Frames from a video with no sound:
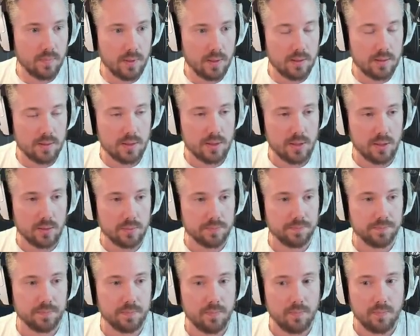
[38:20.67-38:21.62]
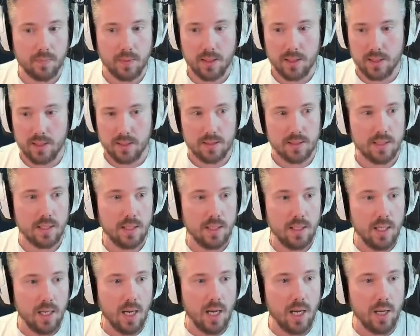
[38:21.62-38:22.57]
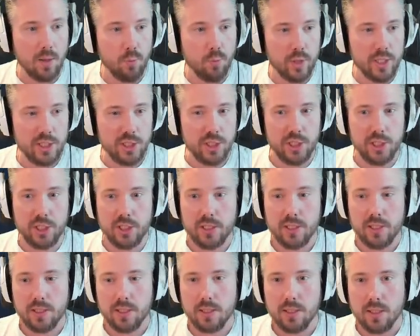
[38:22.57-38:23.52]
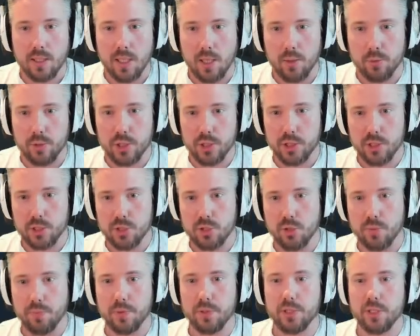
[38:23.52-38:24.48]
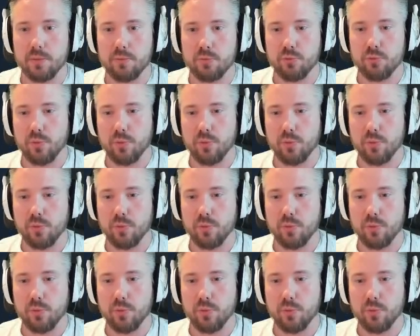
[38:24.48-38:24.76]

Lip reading: So, I wish the super ships were